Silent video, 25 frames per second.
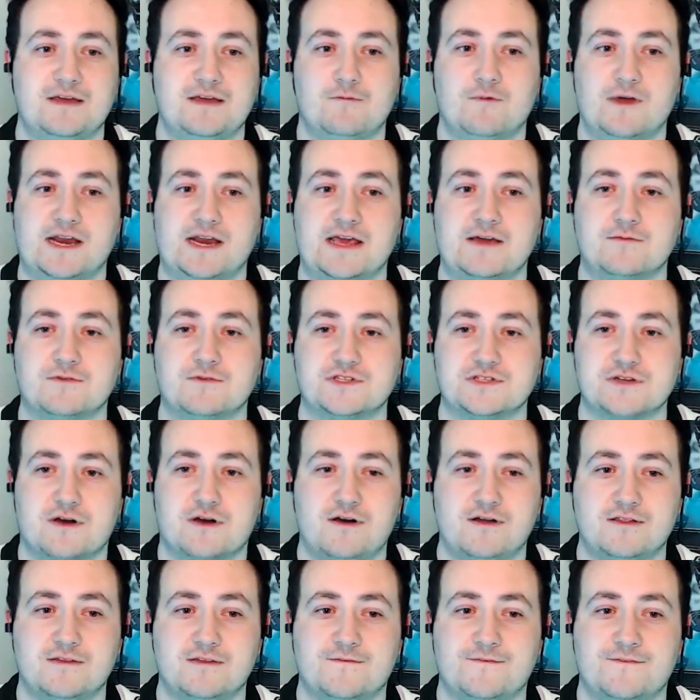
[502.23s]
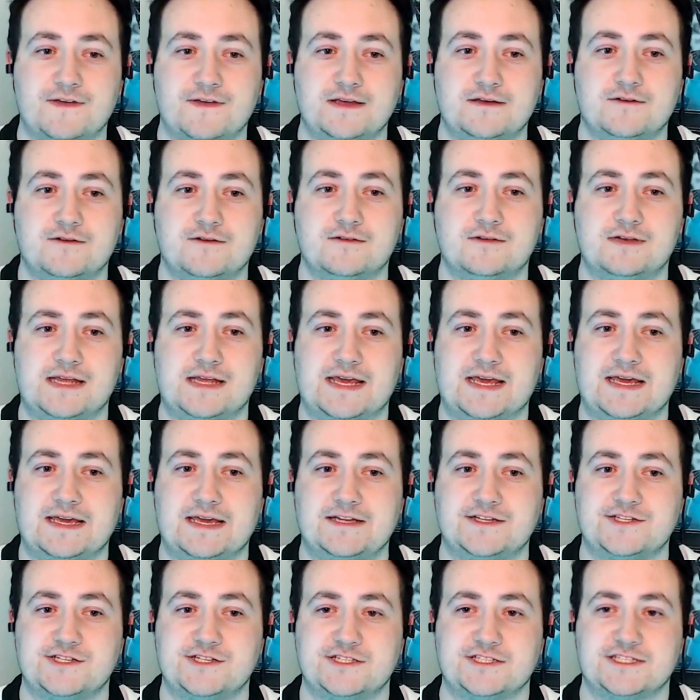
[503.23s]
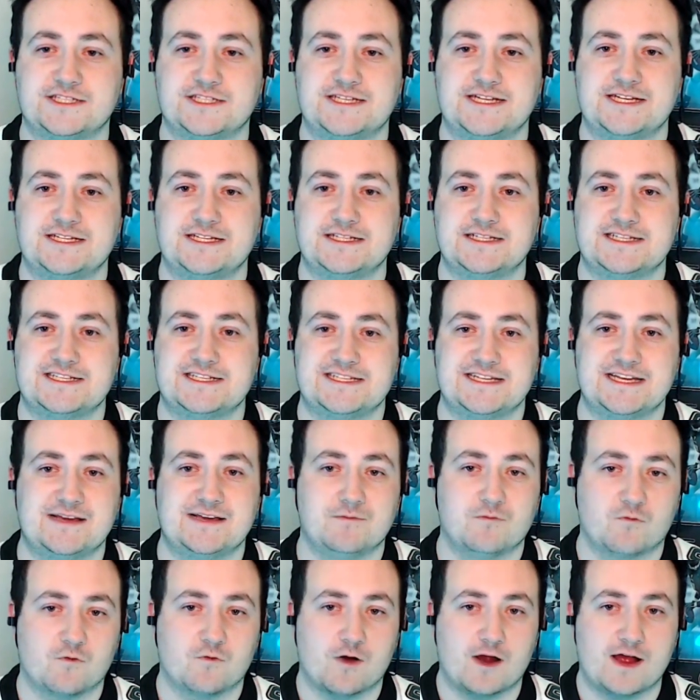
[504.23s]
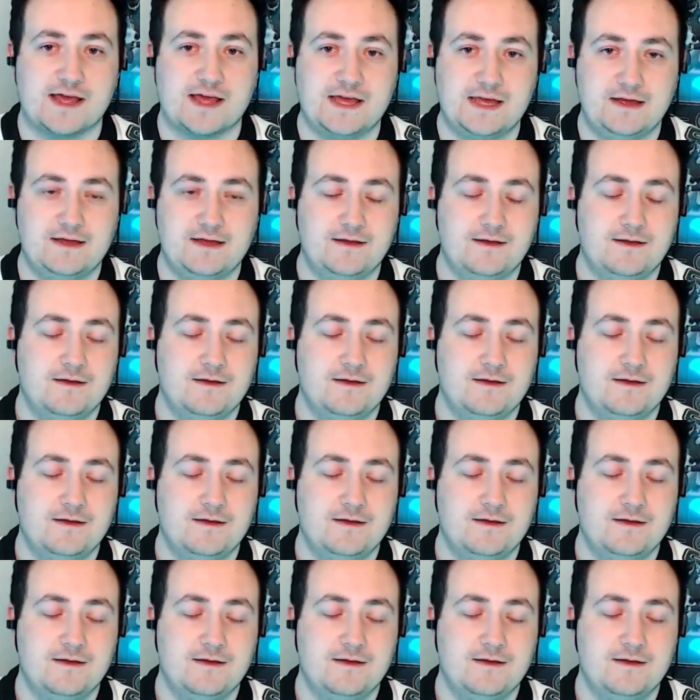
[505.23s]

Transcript: when he was on the field he just didn't seem right